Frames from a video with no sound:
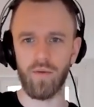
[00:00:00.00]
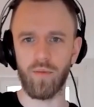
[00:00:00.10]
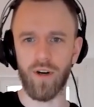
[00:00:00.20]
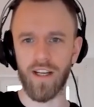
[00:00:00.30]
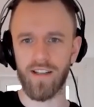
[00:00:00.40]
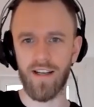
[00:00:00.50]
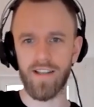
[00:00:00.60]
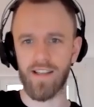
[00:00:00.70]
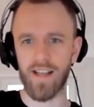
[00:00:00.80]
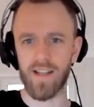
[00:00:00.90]

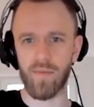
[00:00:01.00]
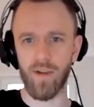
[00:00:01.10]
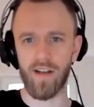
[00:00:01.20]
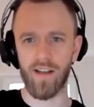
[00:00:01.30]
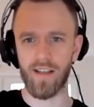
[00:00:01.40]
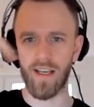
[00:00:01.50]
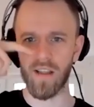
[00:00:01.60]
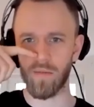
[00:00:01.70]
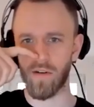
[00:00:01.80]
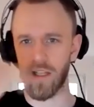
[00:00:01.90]
breakdance head spin and kick
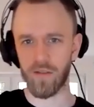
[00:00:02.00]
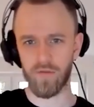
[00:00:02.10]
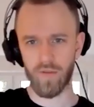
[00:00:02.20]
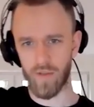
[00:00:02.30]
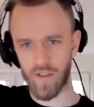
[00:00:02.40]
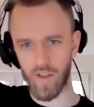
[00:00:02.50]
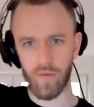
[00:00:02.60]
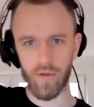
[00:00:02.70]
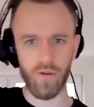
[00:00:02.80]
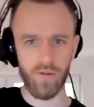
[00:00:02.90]
the ball out from the top
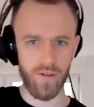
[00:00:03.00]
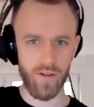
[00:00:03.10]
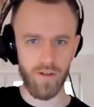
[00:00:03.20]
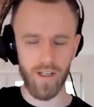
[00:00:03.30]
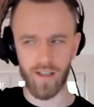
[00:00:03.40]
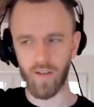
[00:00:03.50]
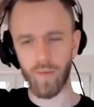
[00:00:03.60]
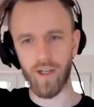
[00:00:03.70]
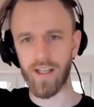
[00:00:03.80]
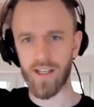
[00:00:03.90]
of the corner like
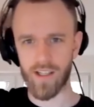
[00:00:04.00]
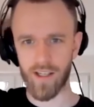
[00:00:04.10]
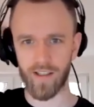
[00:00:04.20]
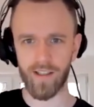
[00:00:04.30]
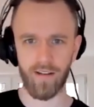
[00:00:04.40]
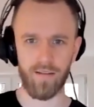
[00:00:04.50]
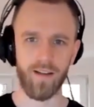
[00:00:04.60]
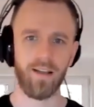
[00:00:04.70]
Dominik Hasek kind of thing.